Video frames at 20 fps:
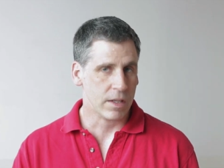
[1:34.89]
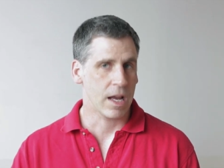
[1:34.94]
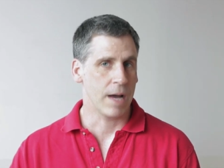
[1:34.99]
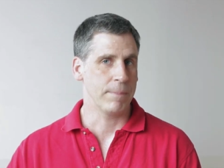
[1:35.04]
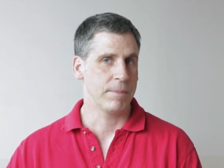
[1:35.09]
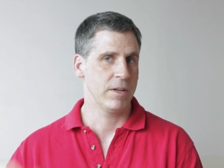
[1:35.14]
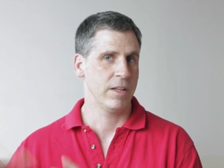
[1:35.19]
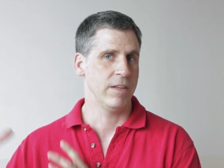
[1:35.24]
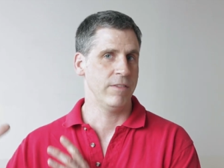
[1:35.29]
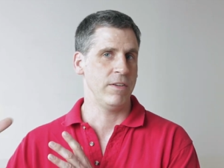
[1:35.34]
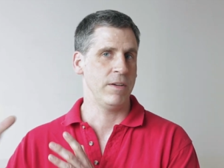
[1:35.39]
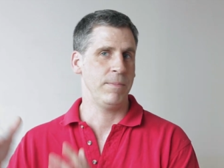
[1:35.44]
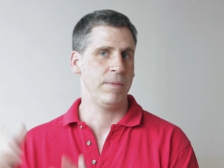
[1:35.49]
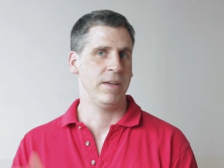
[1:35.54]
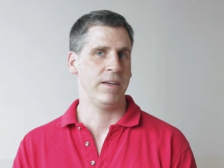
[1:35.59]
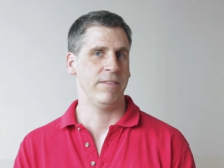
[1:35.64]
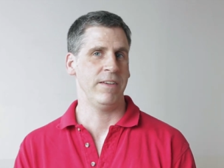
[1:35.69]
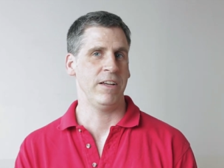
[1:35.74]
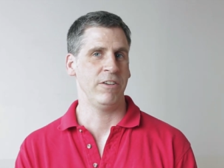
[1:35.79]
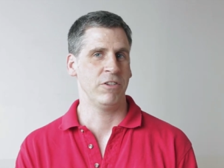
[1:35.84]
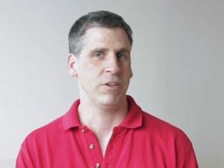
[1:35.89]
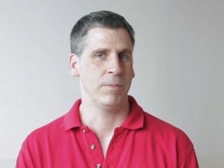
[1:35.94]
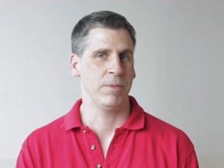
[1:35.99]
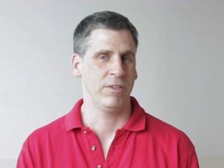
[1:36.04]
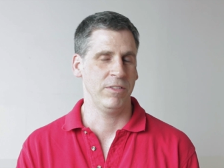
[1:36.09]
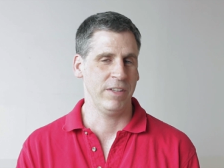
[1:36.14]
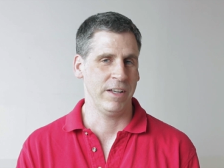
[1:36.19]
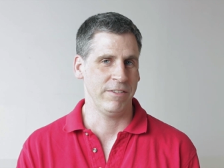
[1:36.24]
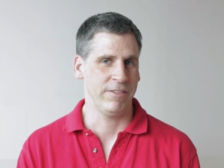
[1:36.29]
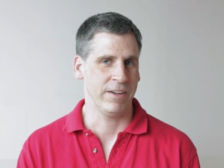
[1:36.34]
up to the VP of Asia
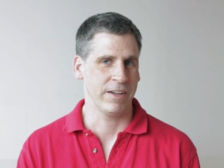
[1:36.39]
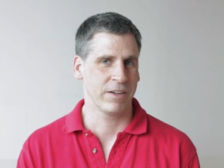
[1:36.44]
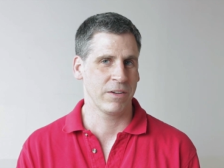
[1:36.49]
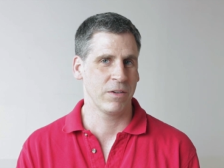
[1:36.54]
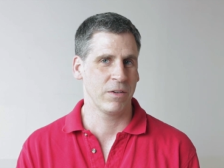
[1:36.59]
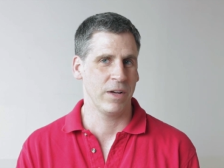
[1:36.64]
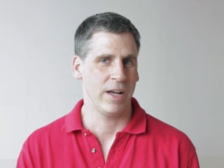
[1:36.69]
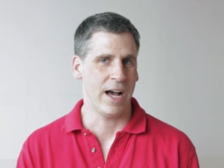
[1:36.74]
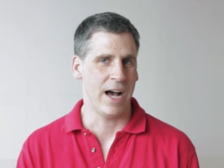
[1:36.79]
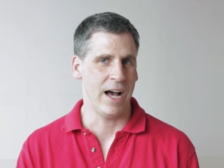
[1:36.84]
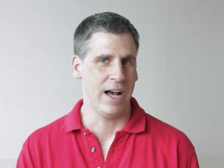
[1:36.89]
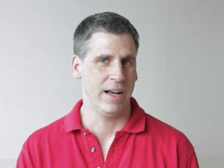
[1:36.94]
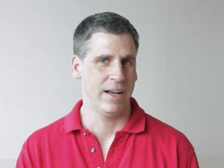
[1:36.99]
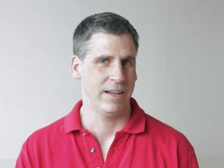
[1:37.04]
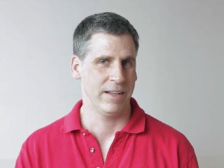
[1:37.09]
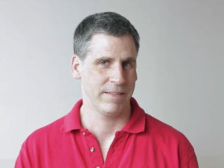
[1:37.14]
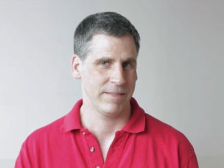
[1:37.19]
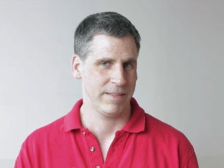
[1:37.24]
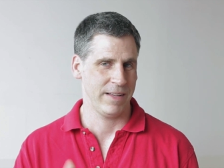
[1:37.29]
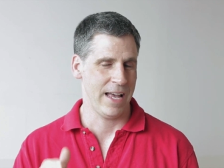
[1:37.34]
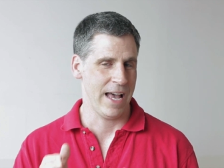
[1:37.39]
Pacific, uh,